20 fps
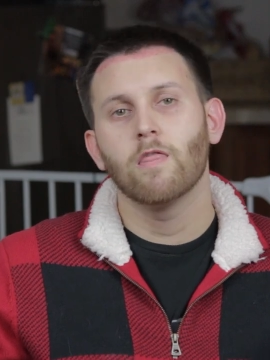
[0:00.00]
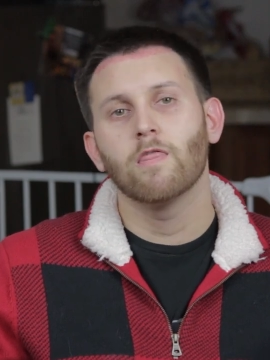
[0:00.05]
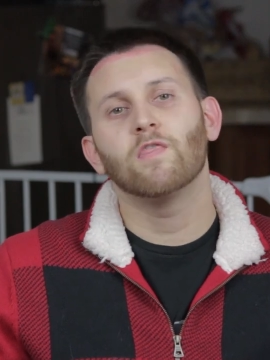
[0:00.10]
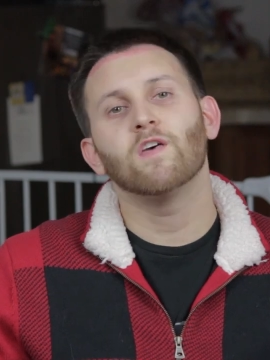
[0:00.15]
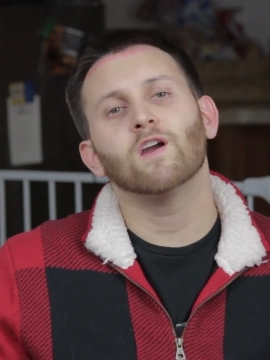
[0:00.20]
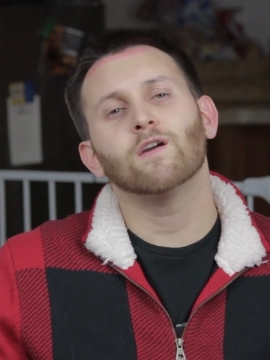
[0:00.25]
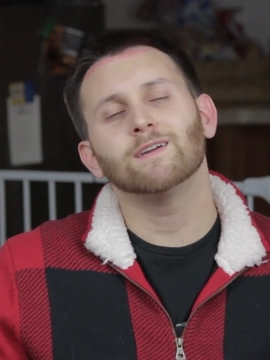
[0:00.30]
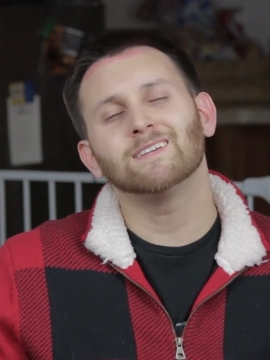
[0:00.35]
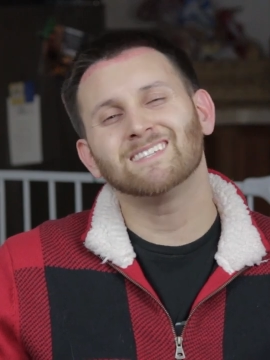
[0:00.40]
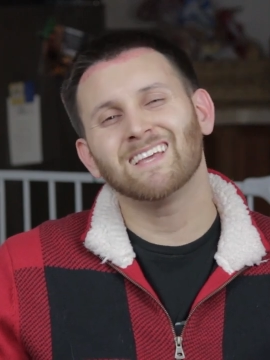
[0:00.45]

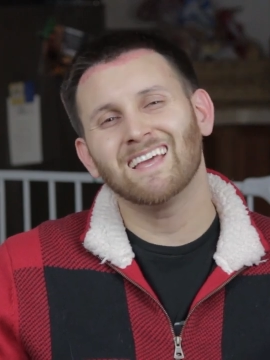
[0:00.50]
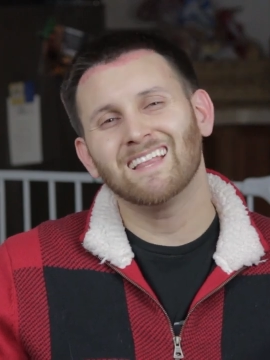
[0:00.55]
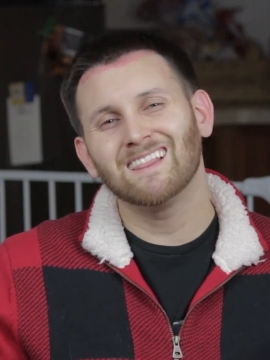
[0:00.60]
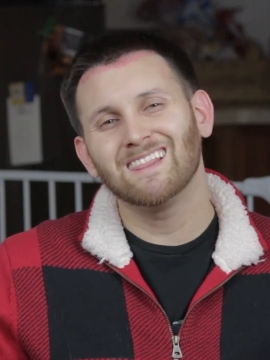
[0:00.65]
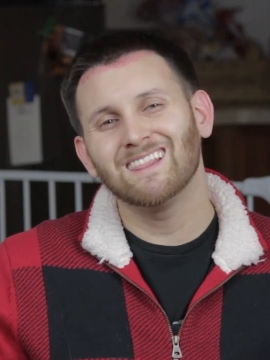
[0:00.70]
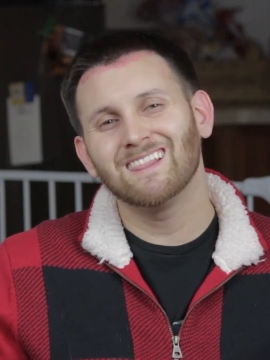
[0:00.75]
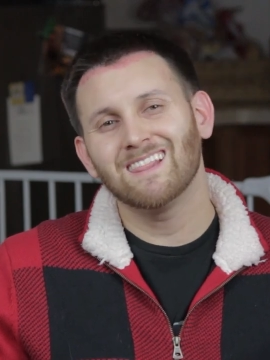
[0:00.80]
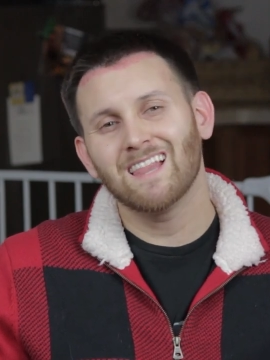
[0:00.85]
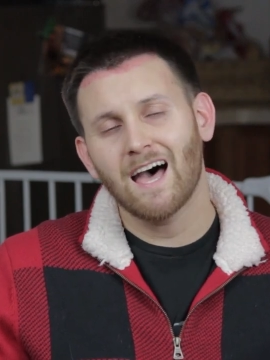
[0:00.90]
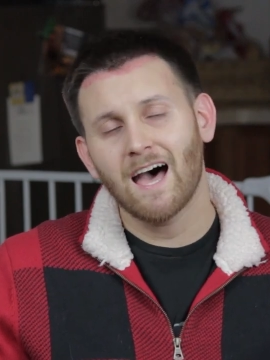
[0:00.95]
There is a
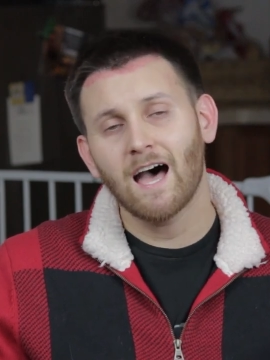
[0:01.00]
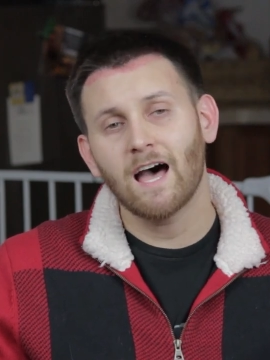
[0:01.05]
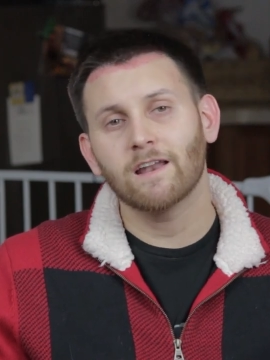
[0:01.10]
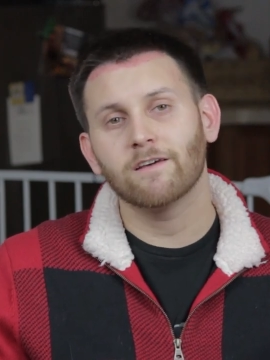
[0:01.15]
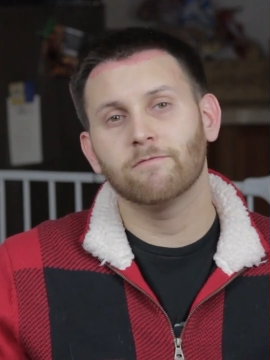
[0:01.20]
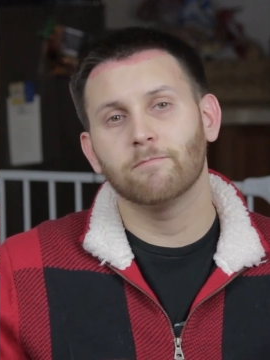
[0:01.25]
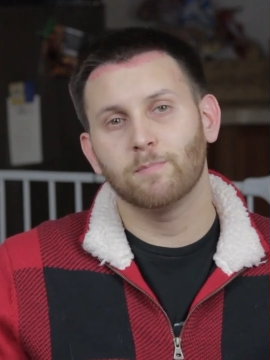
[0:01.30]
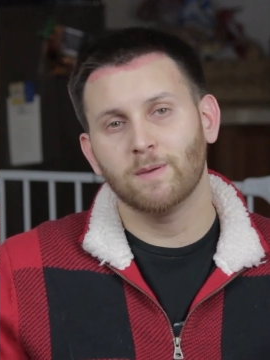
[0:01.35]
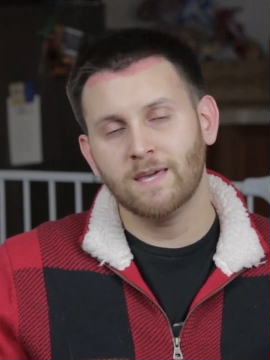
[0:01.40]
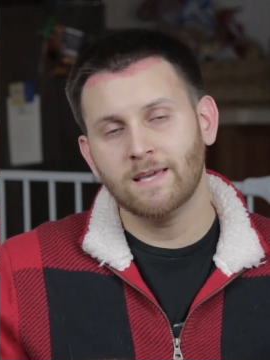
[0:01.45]
lot
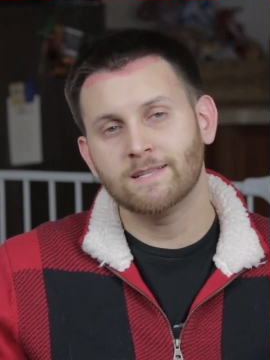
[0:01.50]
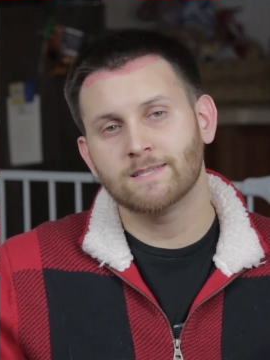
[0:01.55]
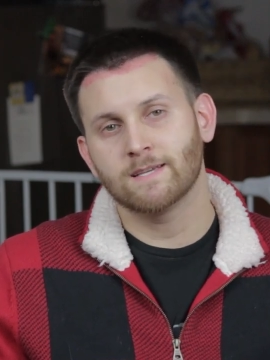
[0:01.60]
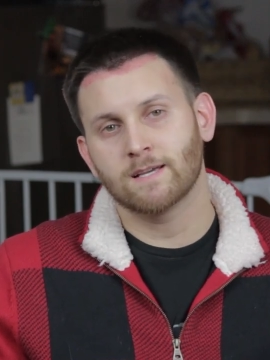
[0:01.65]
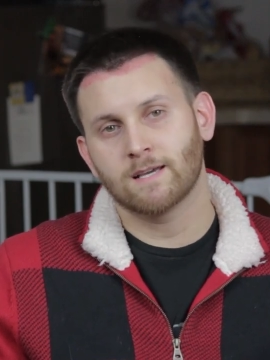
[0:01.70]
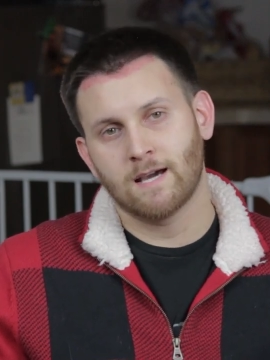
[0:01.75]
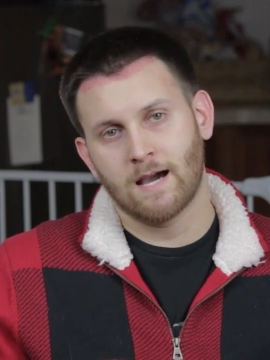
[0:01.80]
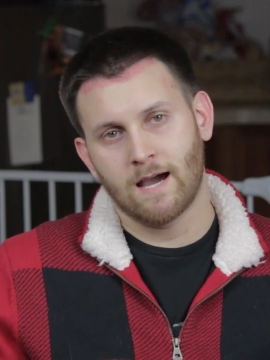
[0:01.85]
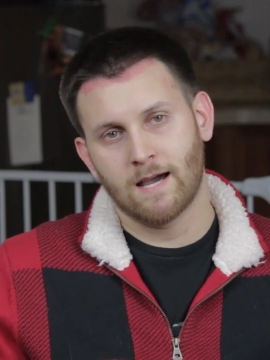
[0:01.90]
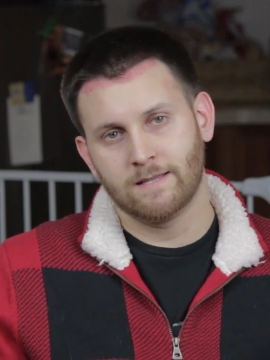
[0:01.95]
of
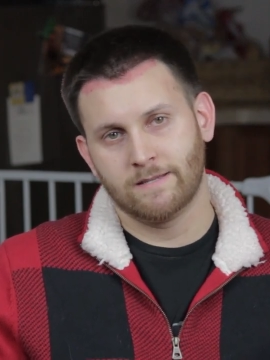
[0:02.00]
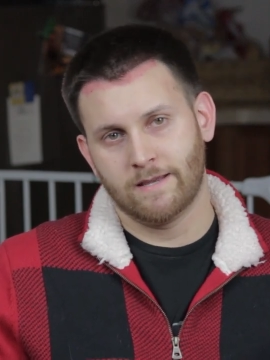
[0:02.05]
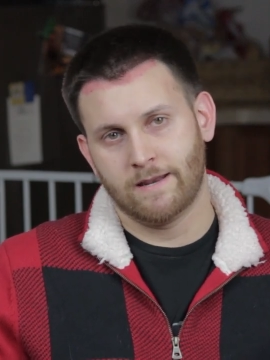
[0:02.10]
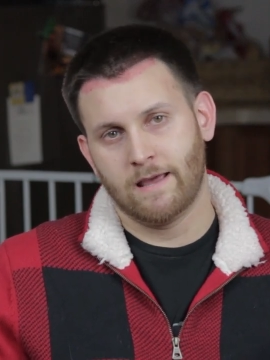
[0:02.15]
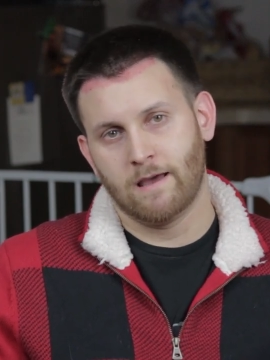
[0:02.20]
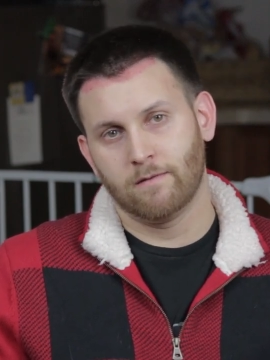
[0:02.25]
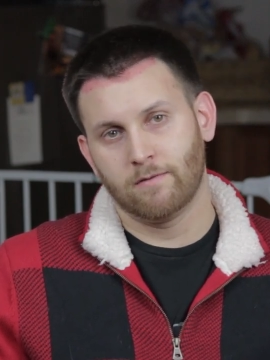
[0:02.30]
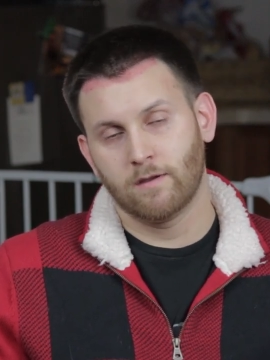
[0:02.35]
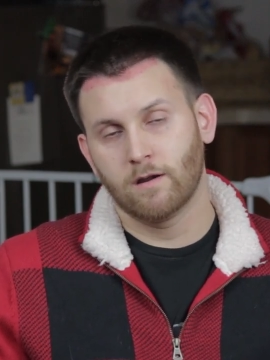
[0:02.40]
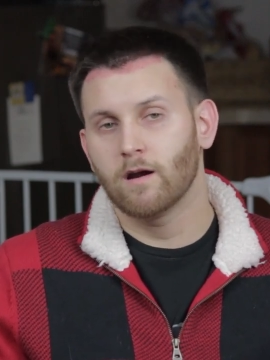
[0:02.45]
pizza content
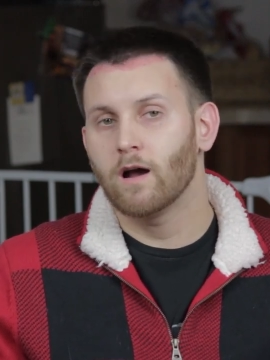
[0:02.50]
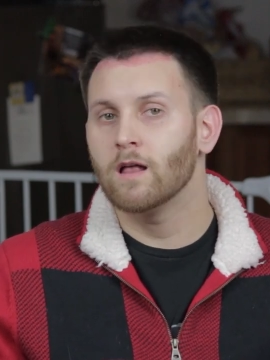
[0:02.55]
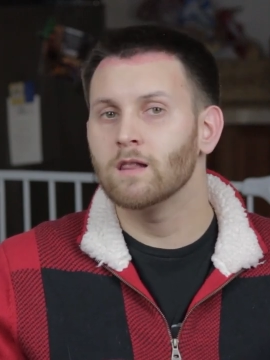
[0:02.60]
out there,